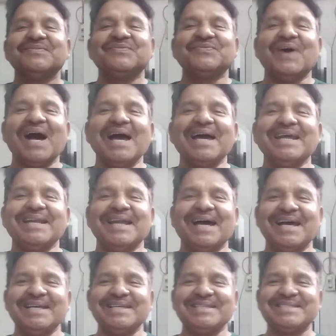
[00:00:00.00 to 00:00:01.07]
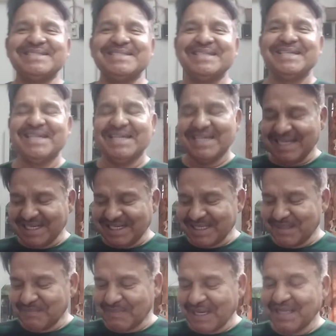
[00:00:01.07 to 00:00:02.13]
Fire and Ice,
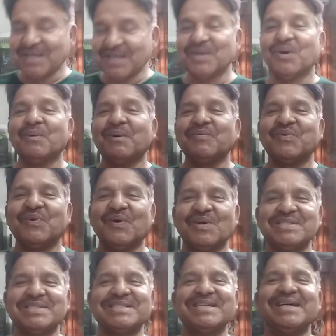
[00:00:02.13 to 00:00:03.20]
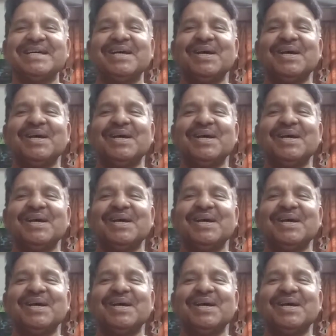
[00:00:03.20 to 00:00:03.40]
written by Robert Frost.